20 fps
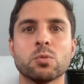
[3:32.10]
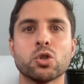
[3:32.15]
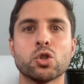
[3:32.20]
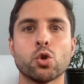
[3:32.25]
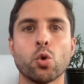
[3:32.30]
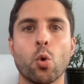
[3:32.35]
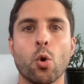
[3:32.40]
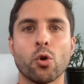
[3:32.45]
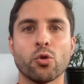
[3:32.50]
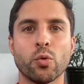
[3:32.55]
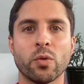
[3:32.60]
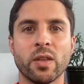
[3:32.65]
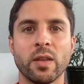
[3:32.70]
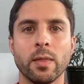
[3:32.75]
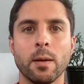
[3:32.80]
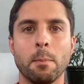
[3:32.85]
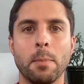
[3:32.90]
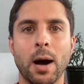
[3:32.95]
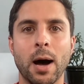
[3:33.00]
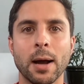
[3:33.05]
stores within
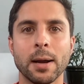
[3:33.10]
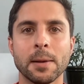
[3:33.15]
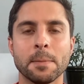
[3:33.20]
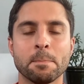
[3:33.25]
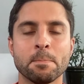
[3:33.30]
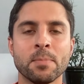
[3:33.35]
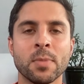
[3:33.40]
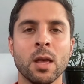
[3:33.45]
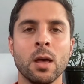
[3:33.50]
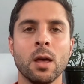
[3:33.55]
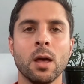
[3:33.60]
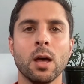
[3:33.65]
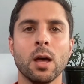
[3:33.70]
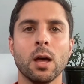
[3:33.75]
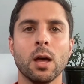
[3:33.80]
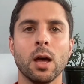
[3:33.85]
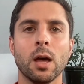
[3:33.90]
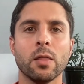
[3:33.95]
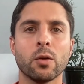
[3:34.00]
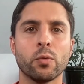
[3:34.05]
the body.
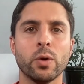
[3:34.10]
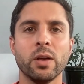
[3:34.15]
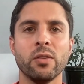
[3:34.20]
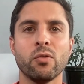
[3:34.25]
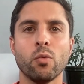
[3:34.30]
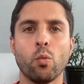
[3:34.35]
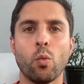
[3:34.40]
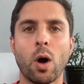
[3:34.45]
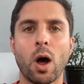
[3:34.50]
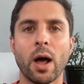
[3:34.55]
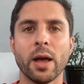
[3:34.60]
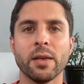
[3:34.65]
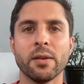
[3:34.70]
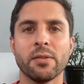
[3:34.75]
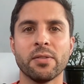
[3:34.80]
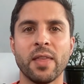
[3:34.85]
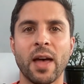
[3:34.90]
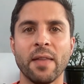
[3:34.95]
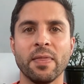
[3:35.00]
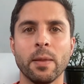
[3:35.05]
And the reason why
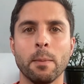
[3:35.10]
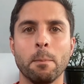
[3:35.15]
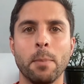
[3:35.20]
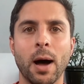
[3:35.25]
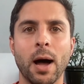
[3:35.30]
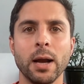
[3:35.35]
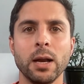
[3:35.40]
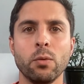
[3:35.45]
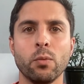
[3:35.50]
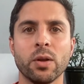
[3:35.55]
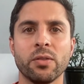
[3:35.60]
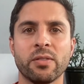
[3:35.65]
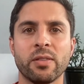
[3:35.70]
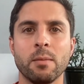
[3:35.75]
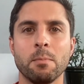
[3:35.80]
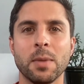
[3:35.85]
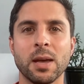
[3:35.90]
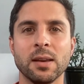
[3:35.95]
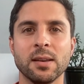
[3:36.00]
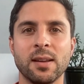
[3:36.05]
is that the body wants to
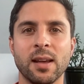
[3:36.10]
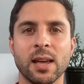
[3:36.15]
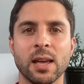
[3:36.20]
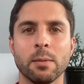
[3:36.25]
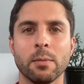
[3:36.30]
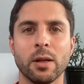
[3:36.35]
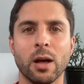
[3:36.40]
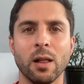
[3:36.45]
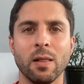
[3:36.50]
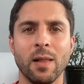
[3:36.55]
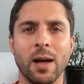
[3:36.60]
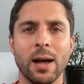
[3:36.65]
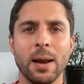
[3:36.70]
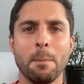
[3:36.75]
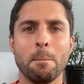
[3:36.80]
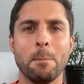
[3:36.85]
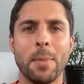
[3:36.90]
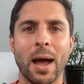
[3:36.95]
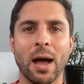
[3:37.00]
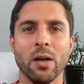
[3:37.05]
maintain a lot
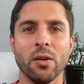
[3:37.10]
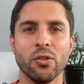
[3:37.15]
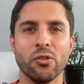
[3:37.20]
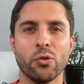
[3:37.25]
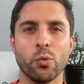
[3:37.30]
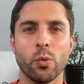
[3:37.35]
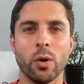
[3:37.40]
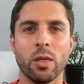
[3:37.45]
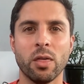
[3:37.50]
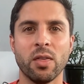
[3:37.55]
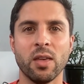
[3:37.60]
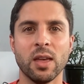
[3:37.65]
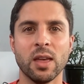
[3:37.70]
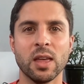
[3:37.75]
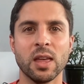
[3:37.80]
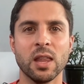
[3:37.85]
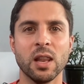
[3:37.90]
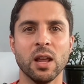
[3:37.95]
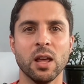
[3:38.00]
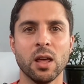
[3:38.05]
of balance
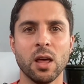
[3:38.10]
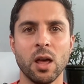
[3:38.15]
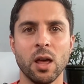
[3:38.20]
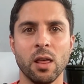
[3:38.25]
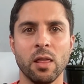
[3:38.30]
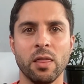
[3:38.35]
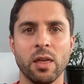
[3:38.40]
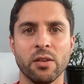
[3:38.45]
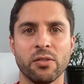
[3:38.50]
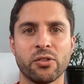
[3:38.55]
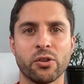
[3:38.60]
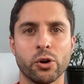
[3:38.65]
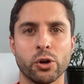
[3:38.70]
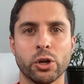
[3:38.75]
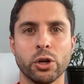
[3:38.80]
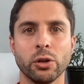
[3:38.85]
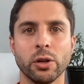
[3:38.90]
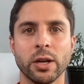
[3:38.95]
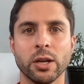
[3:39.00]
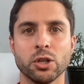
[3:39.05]
within the
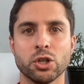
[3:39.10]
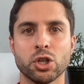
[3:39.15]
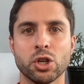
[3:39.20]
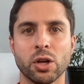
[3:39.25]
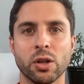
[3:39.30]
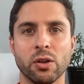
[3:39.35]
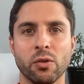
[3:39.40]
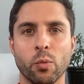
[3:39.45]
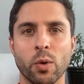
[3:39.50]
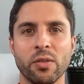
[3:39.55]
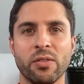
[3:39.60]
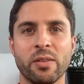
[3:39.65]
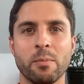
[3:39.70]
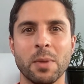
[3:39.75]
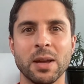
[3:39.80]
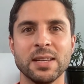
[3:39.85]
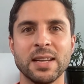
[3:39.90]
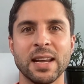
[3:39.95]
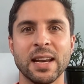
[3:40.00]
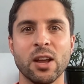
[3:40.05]
circulation. It wants to
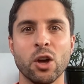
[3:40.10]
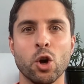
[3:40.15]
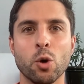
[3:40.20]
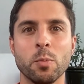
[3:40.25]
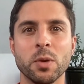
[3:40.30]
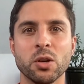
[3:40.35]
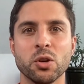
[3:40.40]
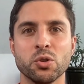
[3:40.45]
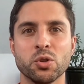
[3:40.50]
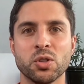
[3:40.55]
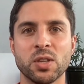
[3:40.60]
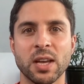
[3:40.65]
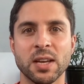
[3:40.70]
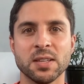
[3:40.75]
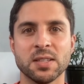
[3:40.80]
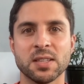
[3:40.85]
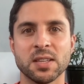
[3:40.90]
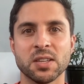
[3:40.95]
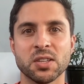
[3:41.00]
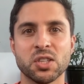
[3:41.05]
maintain
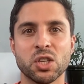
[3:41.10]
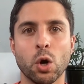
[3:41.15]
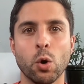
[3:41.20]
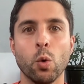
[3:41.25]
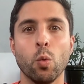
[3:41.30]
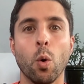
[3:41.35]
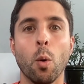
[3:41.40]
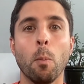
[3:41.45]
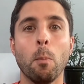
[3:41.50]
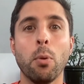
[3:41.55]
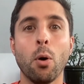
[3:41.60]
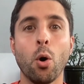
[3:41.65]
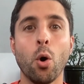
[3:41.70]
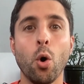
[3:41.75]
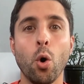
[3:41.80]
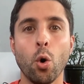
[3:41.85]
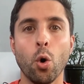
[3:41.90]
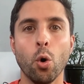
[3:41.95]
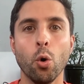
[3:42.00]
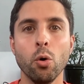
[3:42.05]
homeostasis. So it will
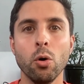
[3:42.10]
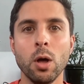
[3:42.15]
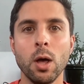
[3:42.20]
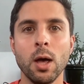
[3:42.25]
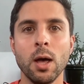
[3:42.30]
pull